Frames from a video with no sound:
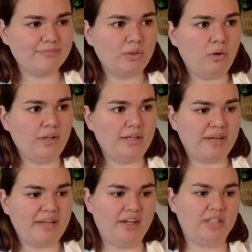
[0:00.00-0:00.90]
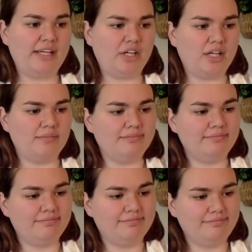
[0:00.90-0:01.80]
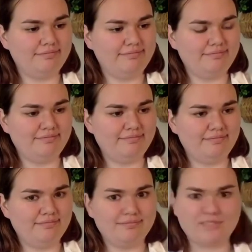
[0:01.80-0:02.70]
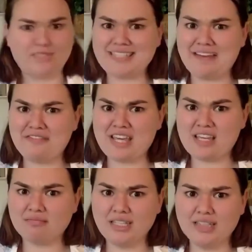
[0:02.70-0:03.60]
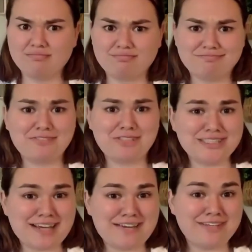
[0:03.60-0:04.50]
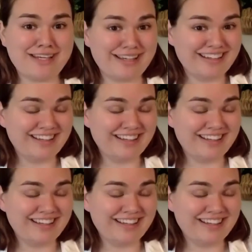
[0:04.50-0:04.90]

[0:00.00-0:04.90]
Holding my caretaker. She's heavy. She's heavy.